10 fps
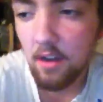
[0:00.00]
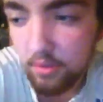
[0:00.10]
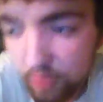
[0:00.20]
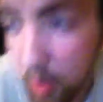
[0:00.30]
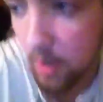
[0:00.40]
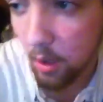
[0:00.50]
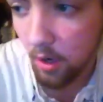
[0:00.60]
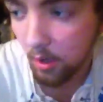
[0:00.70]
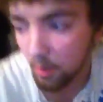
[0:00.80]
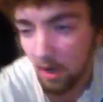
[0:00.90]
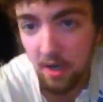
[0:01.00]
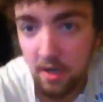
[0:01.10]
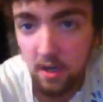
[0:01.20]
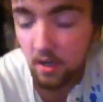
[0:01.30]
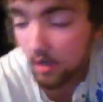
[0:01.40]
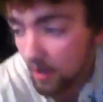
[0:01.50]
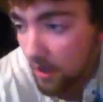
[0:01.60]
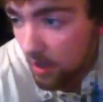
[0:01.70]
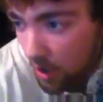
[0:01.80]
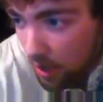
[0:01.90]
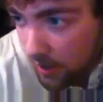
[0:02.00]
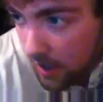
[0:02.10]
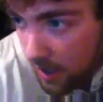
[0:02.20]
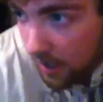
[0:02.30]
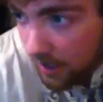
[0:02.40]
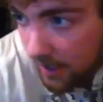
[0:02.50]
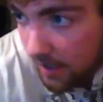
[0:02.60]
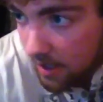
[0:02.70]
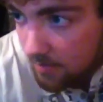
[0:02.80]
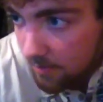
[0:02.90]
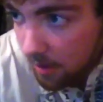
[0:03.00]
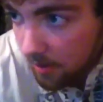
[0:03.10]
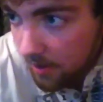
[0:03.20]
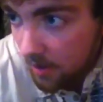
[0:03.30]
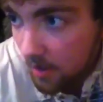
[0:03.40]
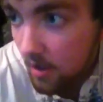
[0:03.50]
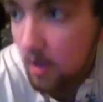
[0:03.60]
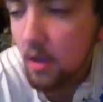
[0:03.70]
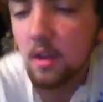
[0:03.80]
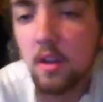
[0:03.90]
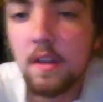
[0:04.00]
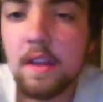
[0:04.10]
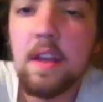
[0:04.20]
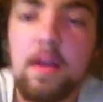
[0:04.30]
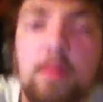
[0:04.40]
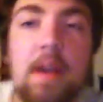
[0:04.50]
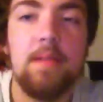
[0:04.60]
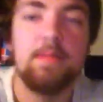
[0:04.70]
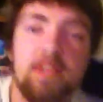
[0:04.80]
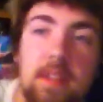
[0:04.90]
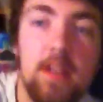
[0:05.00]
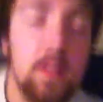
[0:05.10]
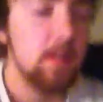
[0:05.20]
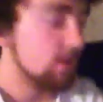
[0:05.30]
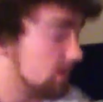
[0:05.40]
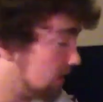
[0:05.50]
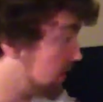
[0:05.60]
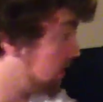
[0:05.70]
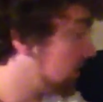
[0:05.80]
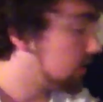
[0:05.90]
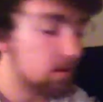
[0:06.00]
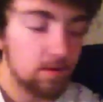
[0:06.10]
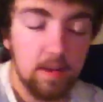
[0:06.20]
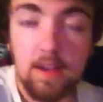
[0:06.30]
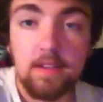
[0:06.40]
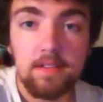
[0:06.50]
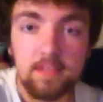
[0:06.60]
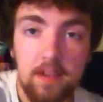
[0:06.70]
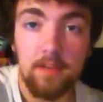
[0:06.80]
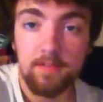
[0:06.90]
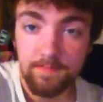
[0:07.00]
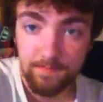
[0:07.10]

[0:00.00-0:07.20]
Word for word: all. So I run away. I gotta get my earwebs. Okay, so